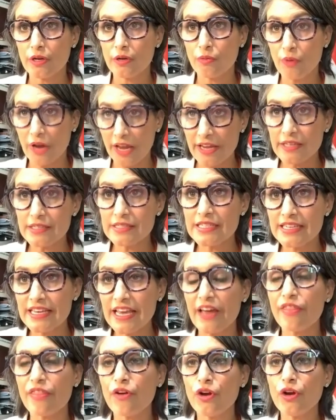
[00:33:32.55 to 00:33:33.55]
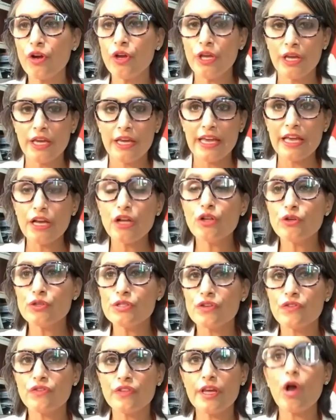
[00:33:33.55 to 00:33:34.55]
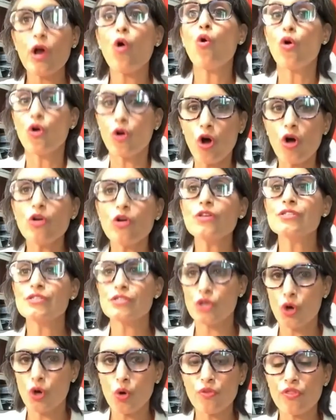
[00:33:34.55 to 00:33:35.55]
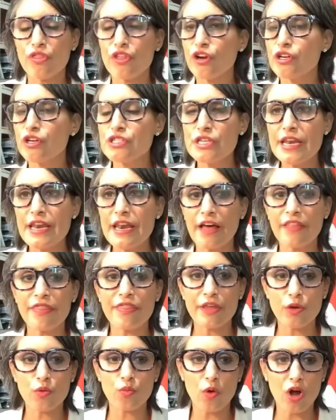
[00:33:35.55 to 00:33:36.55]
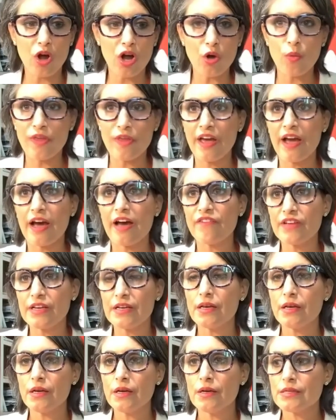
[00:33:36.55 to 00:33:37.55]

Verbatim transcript: right together inclusively or also there is nothing wrong with having